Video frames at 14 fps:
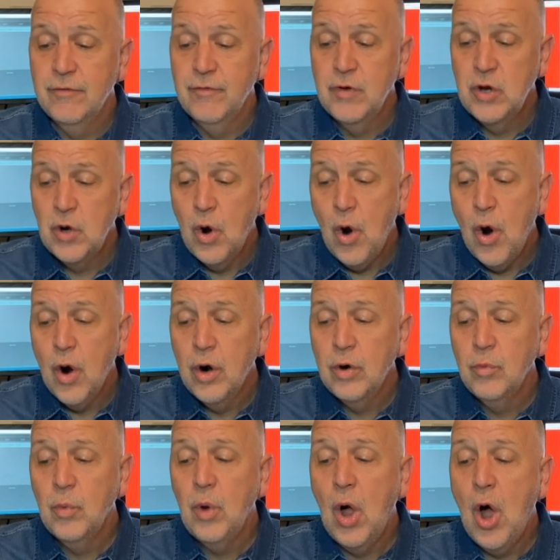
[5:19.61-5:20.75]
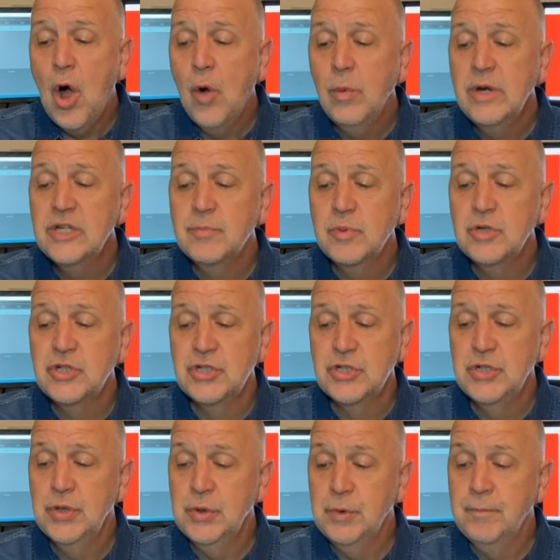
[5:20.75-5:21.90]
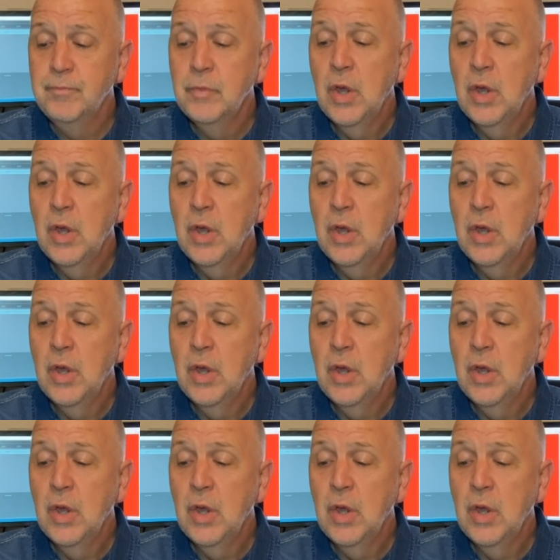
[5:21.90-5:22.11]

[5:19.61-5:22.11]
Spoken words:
For your heart will always pursue